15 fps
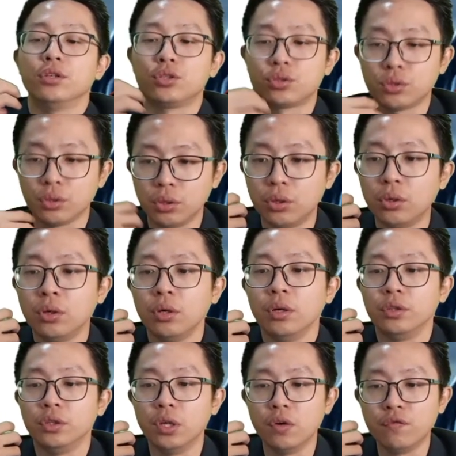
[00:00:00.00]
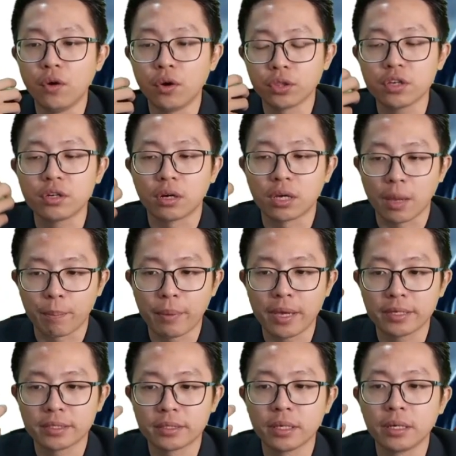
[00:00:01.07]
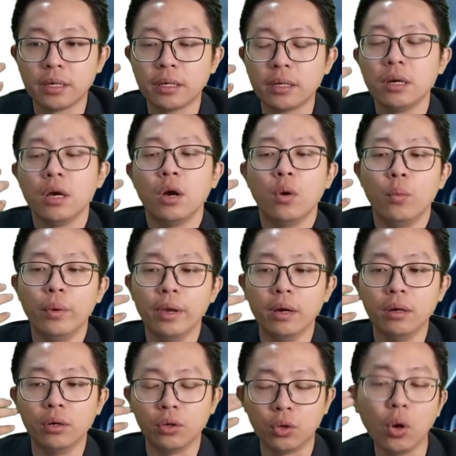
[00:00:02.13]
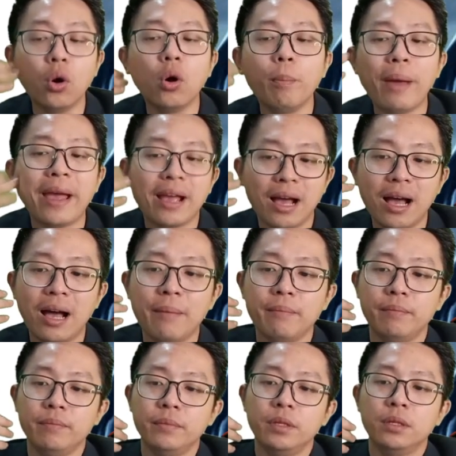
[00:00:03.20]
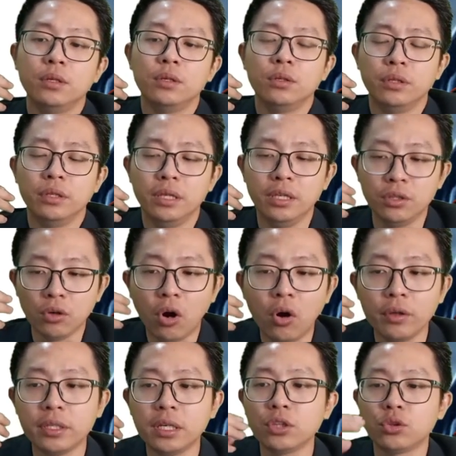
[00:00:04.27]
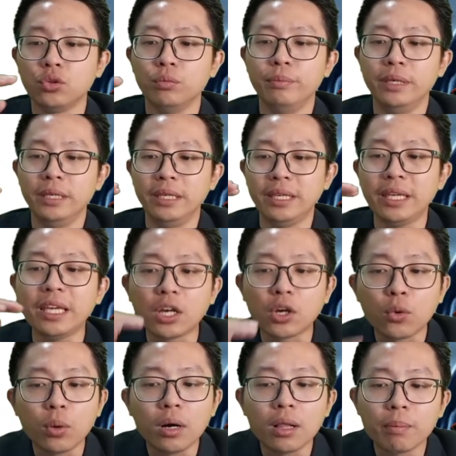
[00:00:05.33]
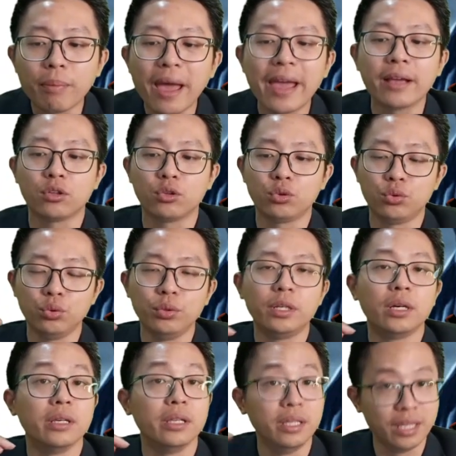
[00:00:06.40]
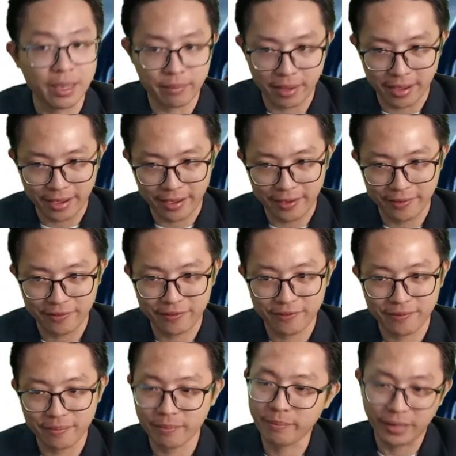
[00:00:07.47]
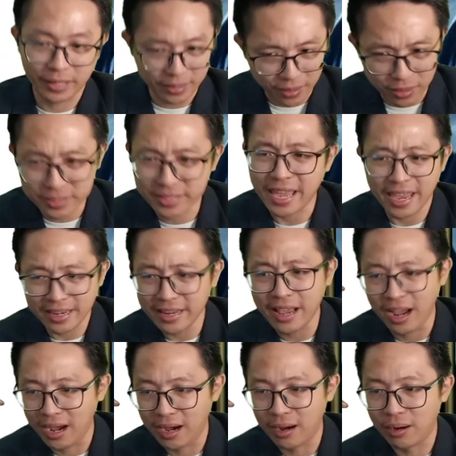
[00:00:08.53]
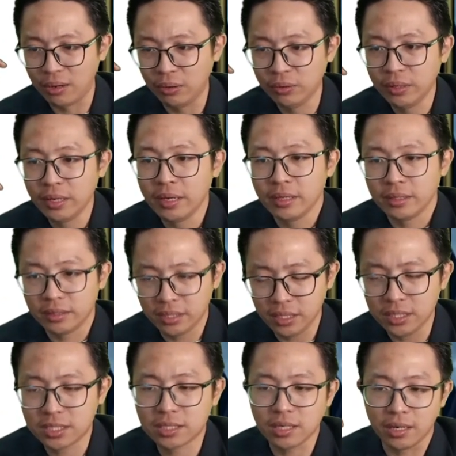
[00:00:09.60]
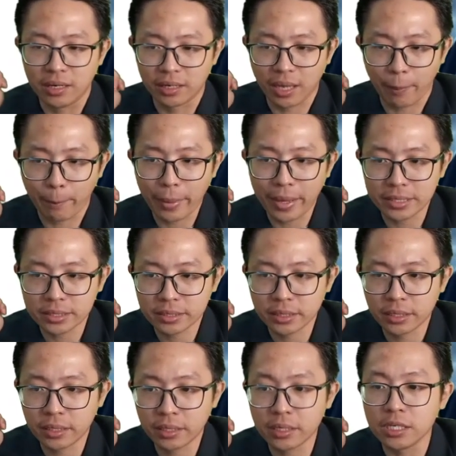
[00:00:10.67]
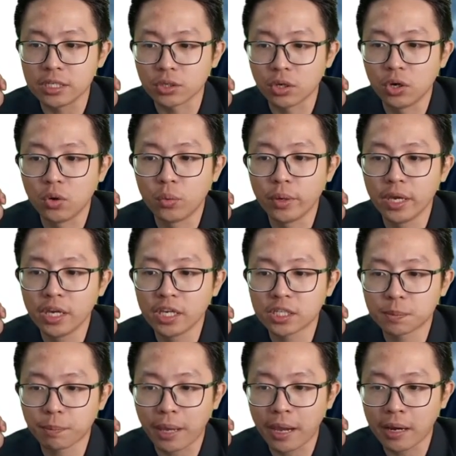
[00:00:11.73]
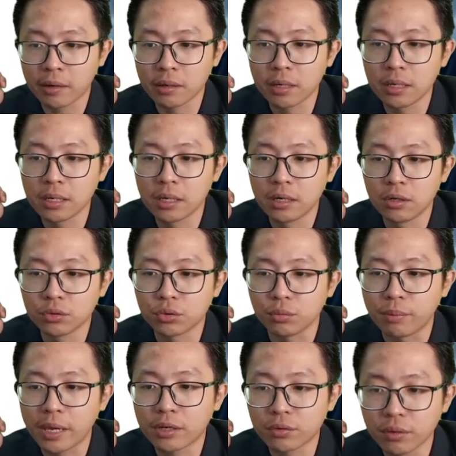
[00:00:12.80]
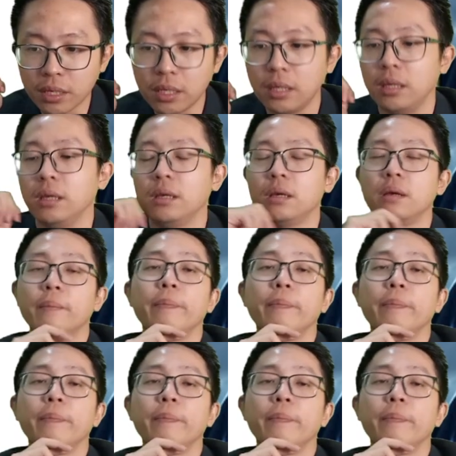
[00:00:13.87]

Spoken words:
so the voltage of capacitor will go back up in order to be equal back to the EMF. Because anyhow, this capacitor is always parallel to battery.